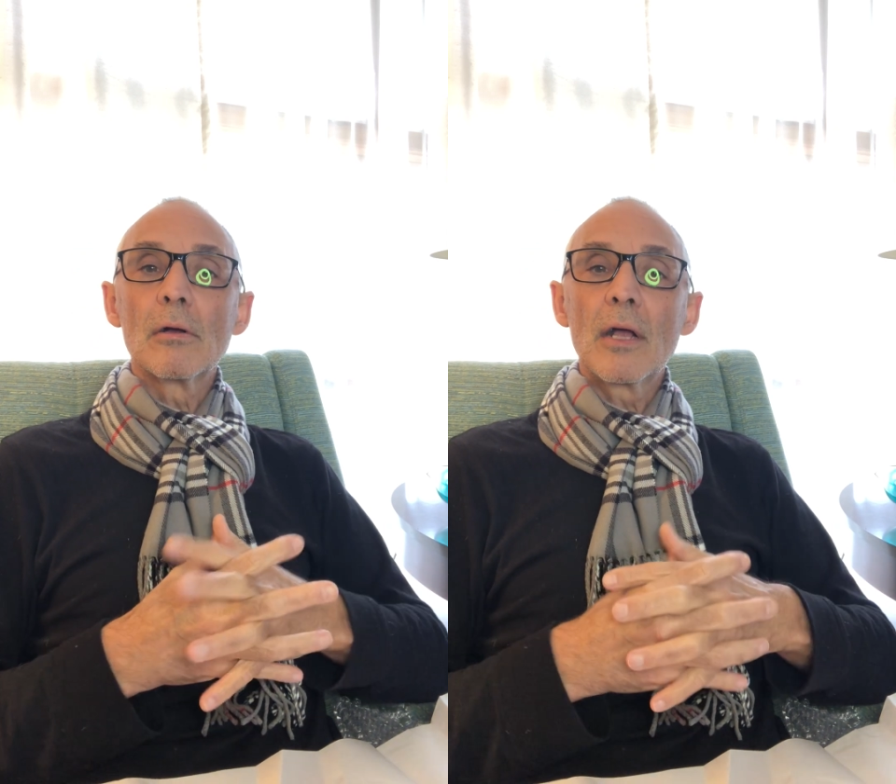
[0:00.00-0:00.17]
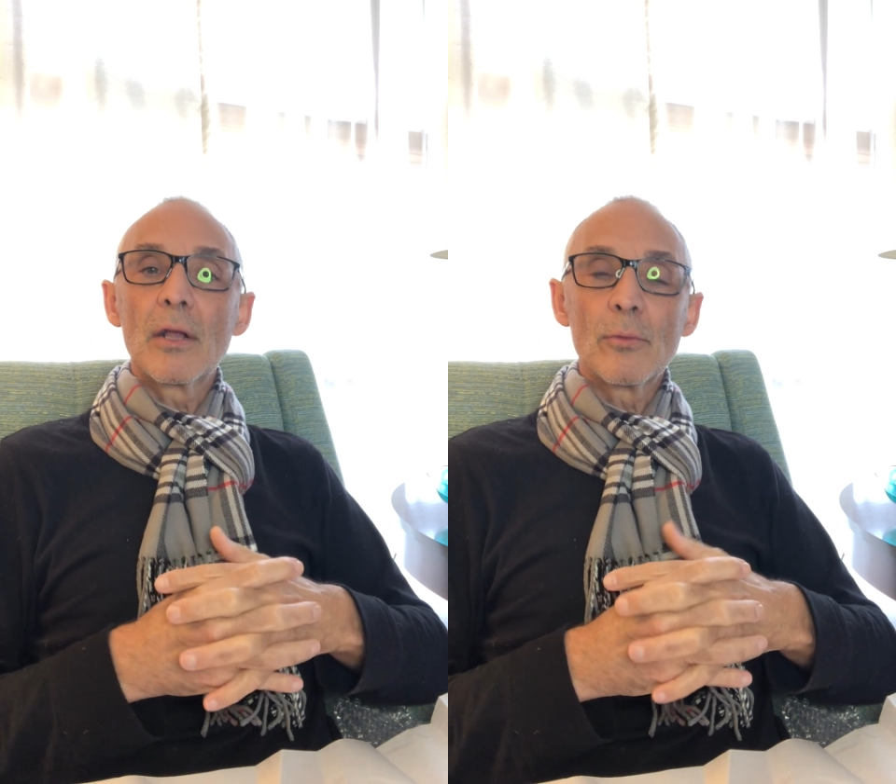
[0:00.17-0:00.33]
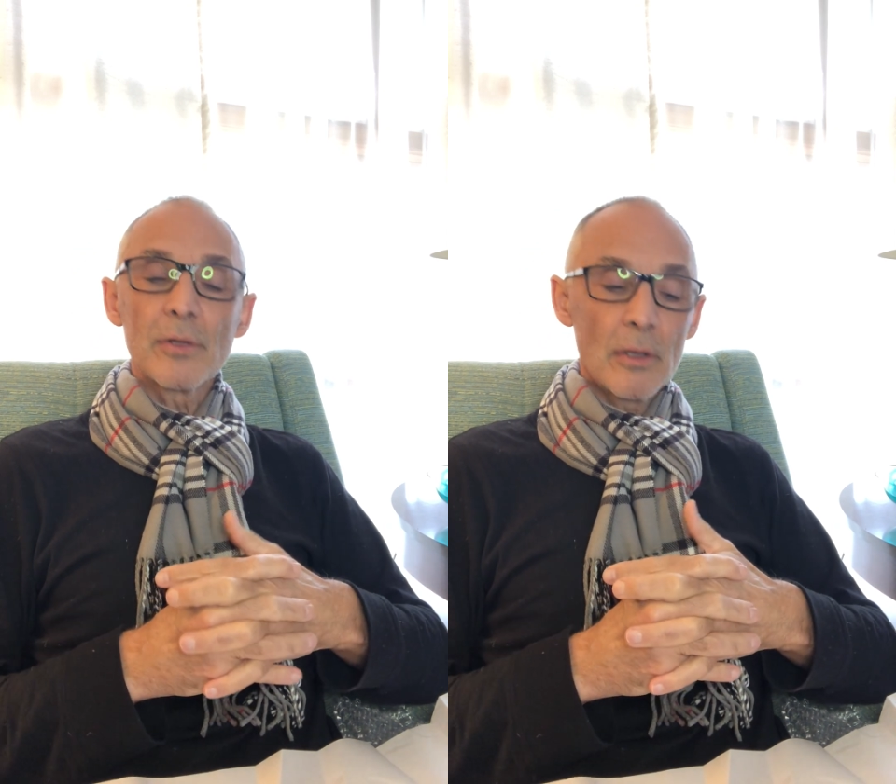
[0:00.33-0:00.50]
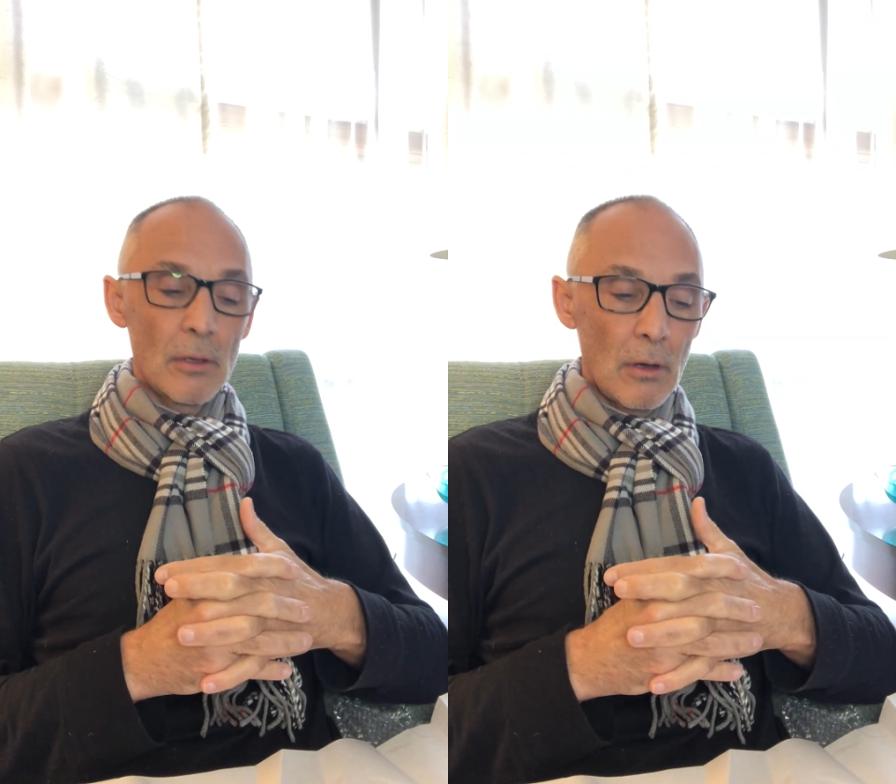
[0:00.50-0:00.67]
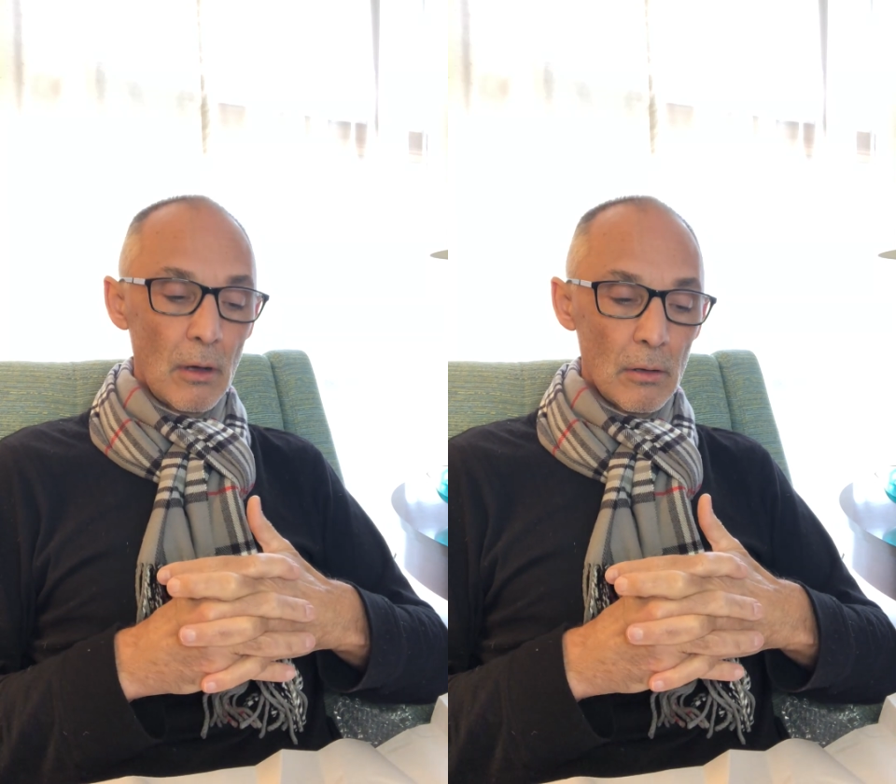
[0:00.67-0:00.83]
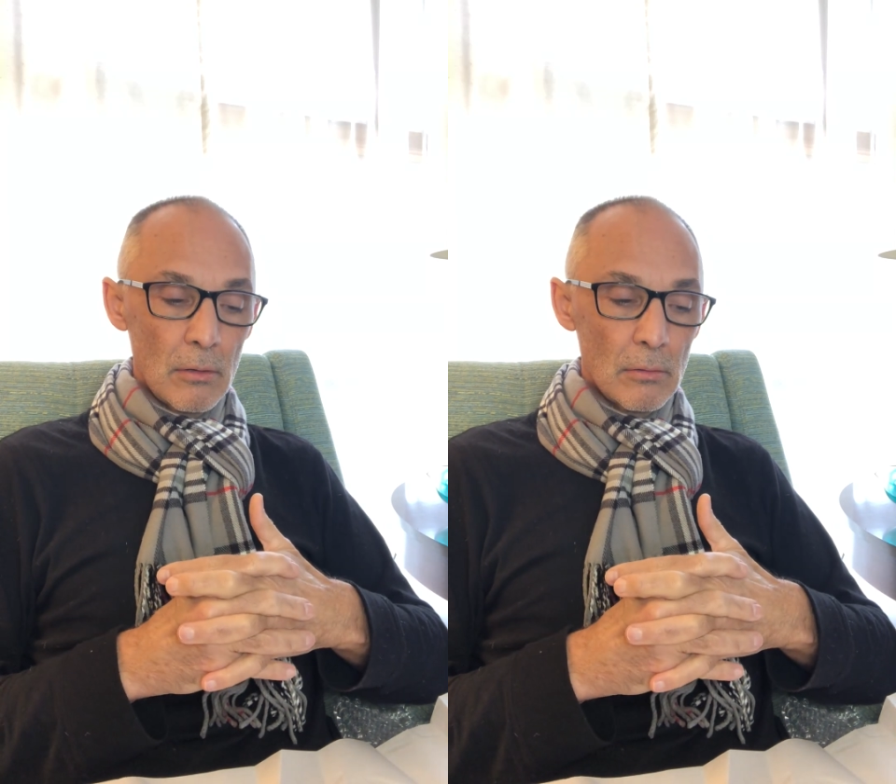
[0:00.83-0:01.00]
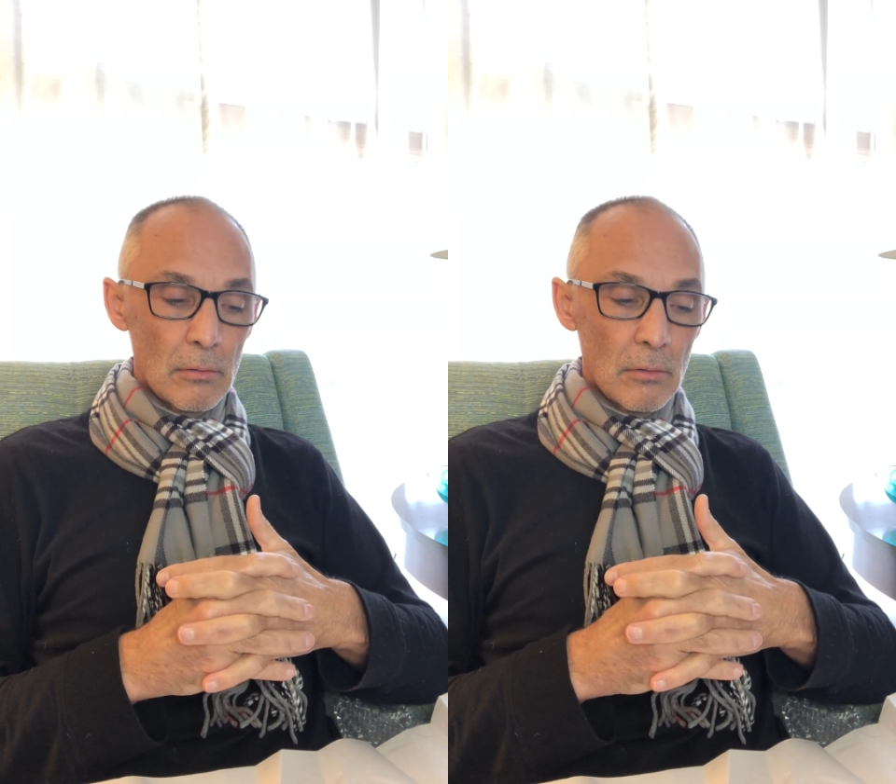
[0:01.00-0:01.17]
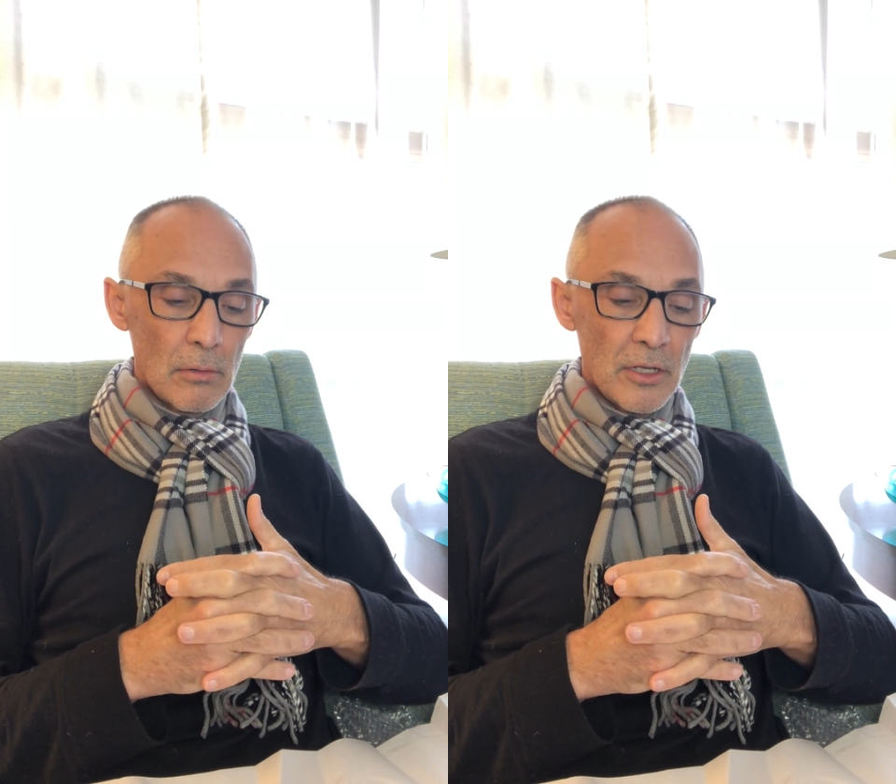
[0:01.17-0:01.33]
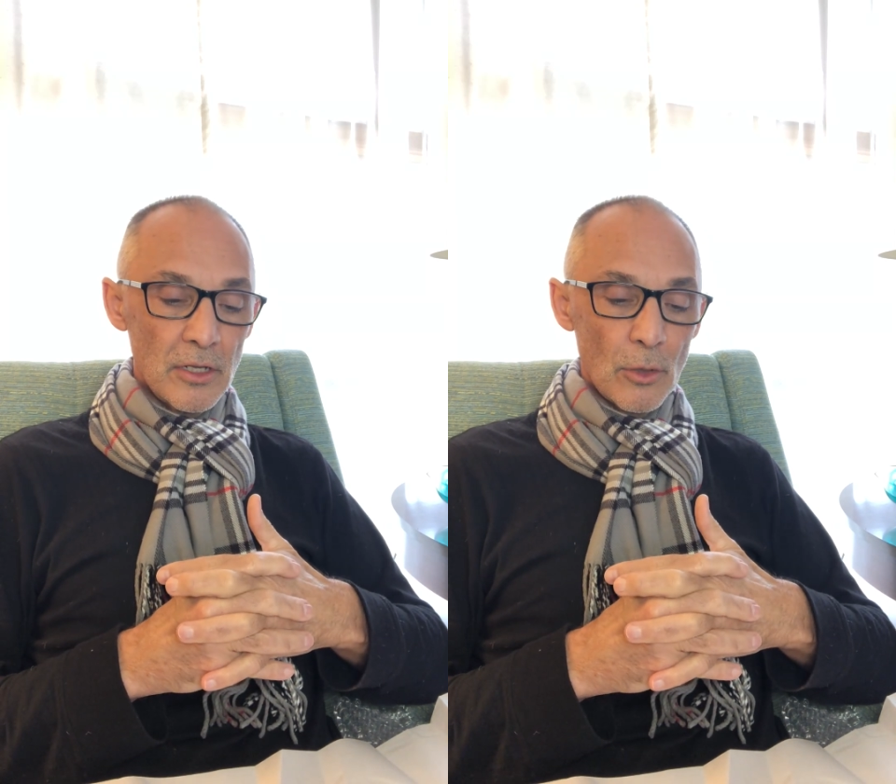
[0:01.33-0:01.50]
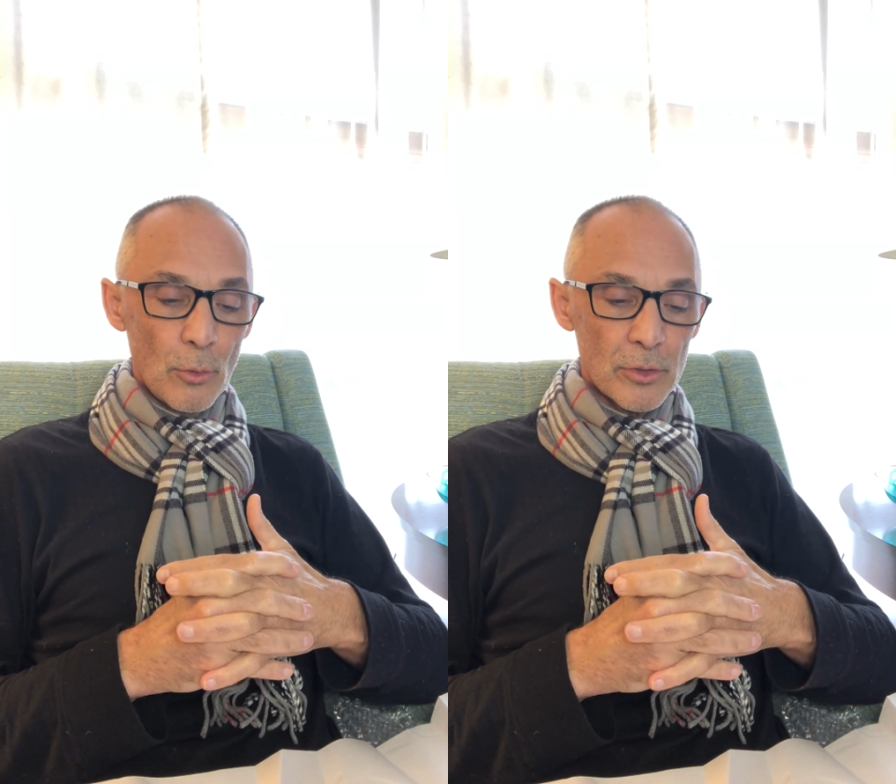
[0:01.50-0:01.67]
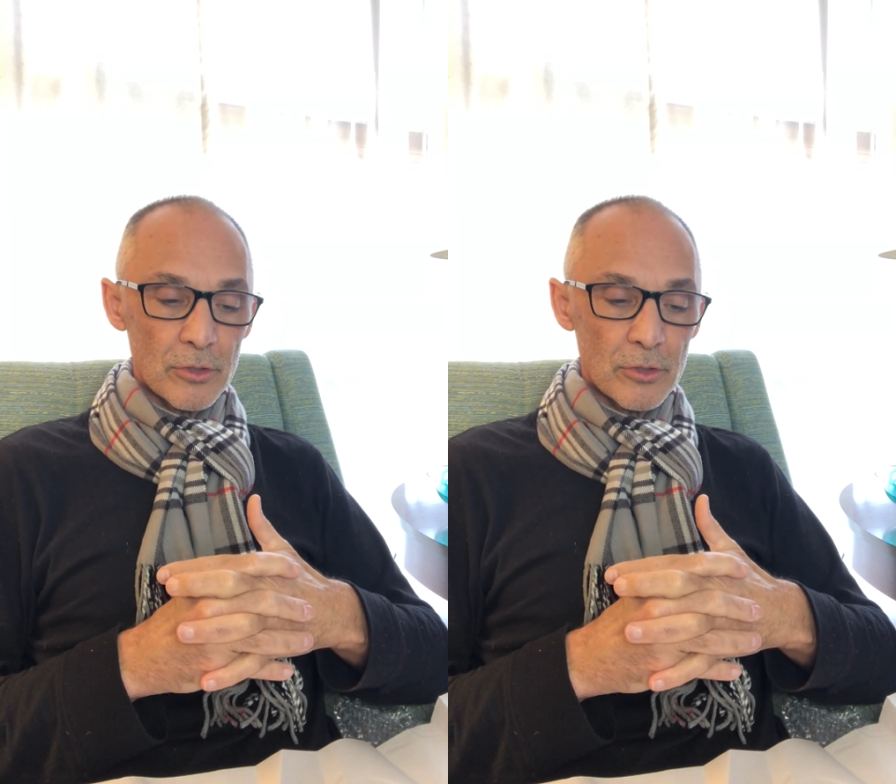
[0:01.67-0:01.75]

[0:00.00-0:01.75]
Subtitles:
and what